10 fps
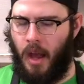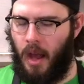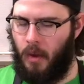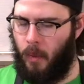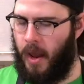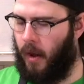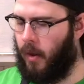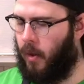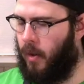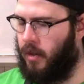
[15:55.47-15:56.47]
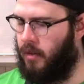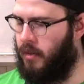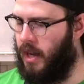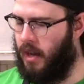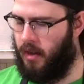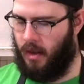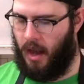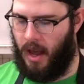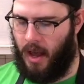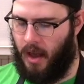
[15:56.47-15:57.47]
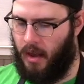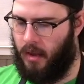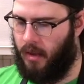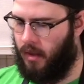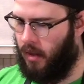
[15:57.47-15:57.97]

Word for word: uh, we are going to need uh,